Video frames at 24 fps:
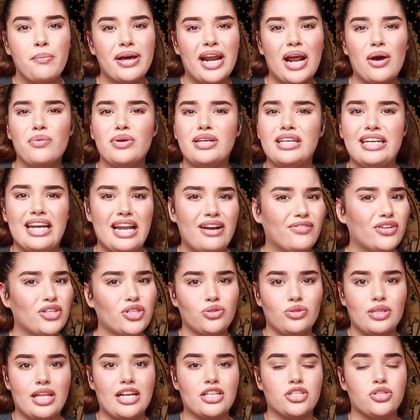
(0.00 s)
But I would never
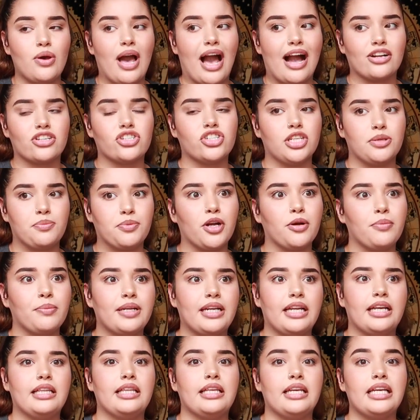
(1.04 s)
do that to actually
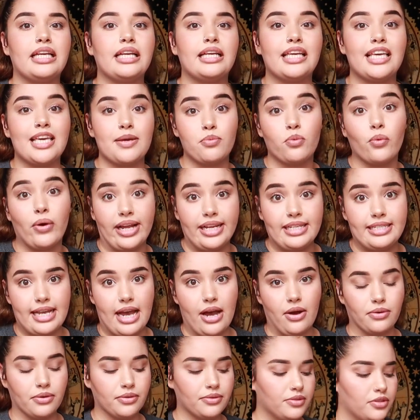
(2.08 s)
permanently keep weight
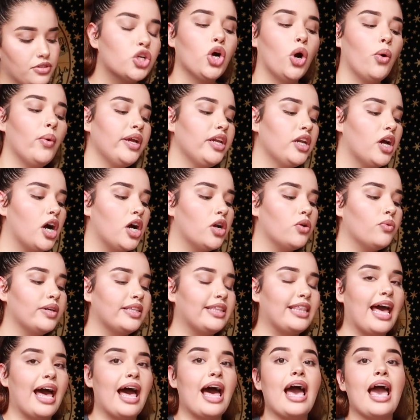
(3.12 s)
down. Going on
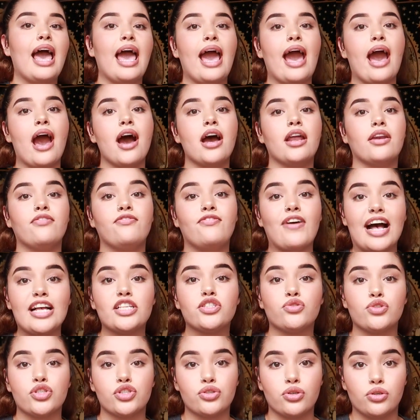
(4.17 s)
with that and
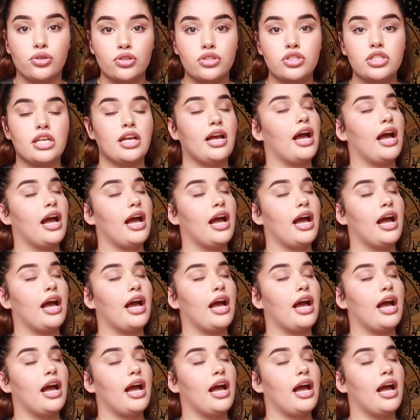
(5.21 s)
fast results,